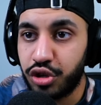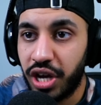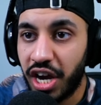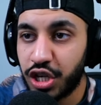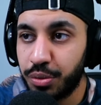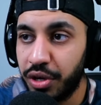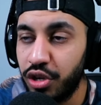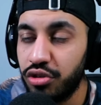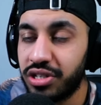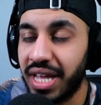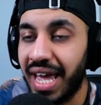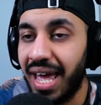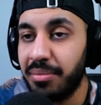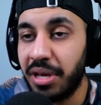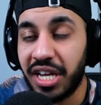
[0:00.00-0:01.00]
So you actually want to use
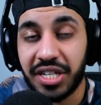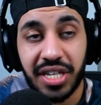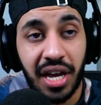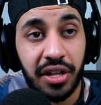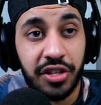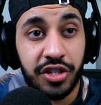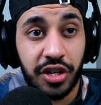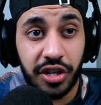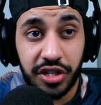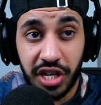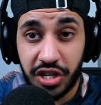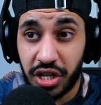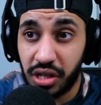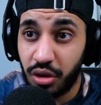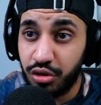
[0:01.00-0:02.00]
the MX silencer because
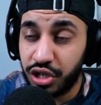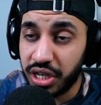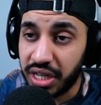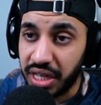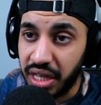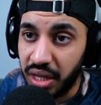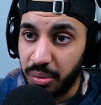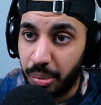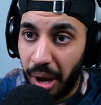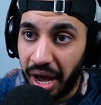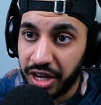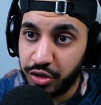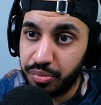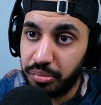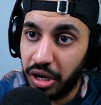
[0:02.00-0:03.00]
this allows you to keep
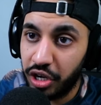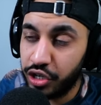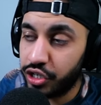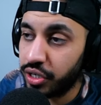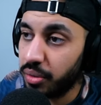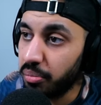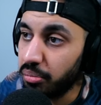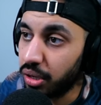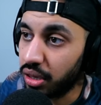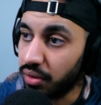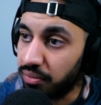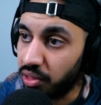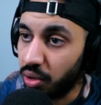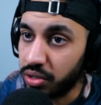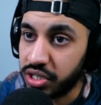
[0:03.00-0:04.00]
as much
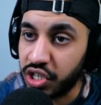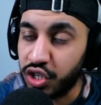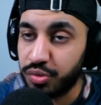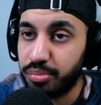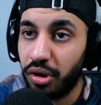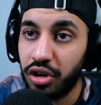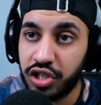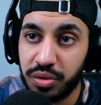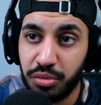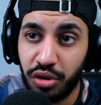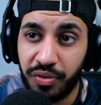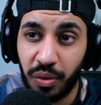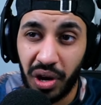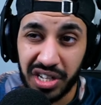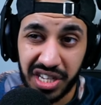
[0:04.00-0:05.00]
bullet velocity as possible.
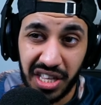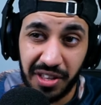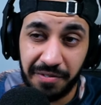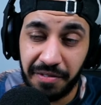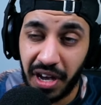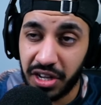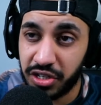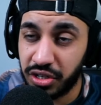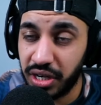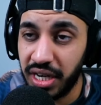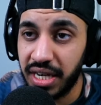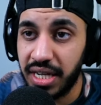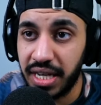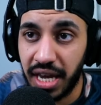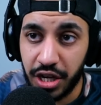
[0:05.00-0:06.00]
If you want a slightly faster
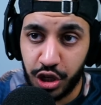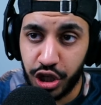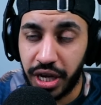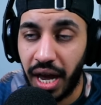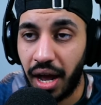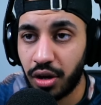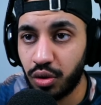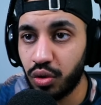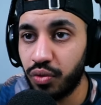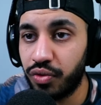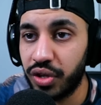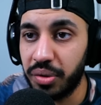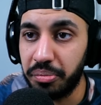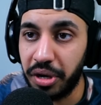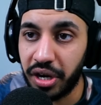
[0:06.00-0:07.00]
ADS, you can go
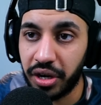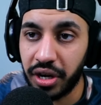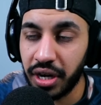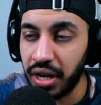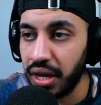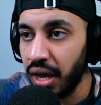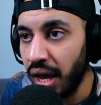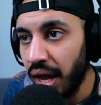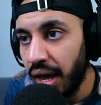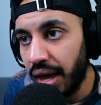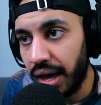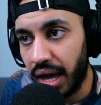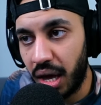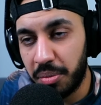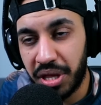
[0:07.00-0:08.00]
for the Mercury,
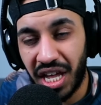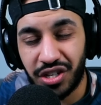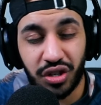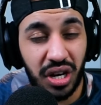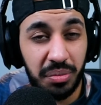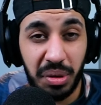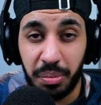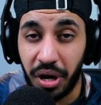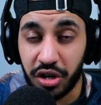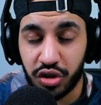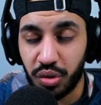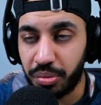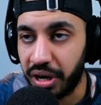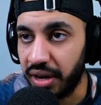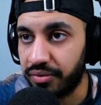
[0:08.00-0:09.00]
but that's going to be
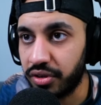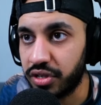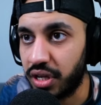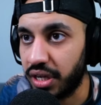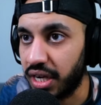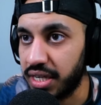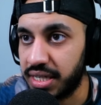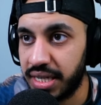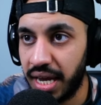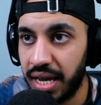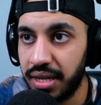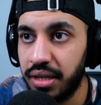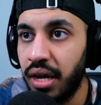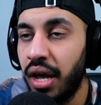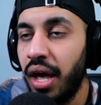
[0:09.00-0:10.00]
personal preference, like I
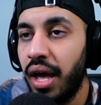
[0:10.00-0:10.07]
said.